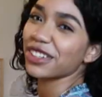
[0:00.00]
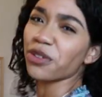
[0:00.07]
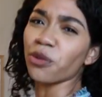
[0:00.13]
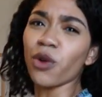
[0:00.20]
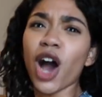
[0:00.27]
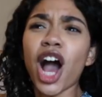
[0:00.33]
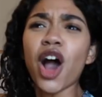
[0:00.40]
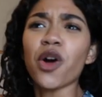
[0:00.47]

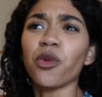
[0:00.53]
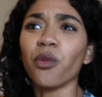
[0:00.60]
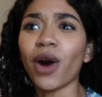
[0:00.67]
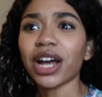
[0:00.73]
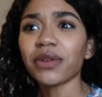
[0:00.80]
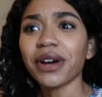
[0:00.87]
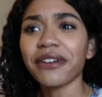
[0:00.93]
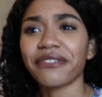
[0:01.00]
know,
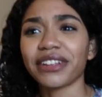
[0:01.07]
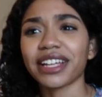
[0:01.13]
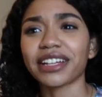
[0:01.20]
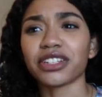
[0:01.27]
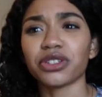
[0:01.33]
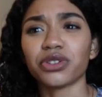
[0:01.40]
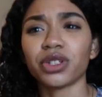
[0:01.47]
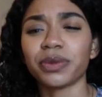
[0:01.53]
why do I feel like a
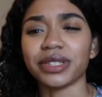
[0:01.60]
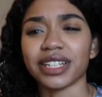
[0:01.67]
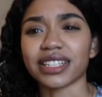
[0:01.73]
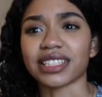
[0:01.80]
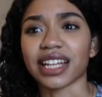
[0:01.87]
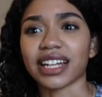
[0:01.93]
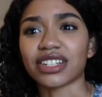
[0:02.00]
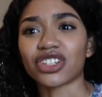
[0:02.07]
YouTuber
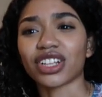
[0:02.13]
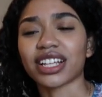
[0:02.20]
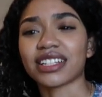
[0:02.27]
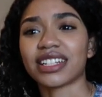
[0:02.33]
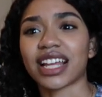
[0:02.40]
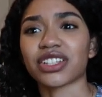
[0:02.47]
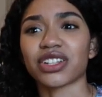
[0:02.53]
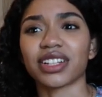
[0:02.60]
does that? She like
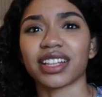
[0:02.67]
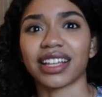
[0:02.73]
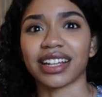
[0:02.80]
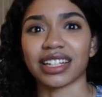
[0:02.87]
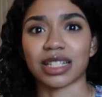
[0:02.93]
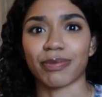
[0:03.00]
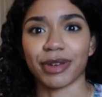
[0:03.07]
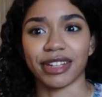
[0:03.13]
stands on the thing and
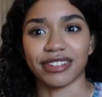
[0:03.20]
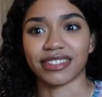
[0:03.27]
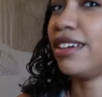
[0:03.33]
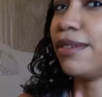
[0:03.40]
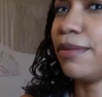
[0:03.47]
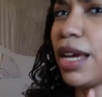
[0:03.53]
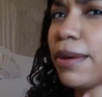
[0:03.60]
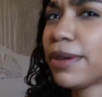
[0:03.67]
it spins.
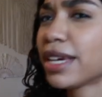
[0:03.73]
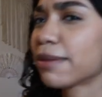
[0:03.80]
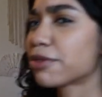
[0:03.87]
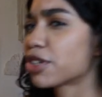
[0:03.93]
Maybe I'm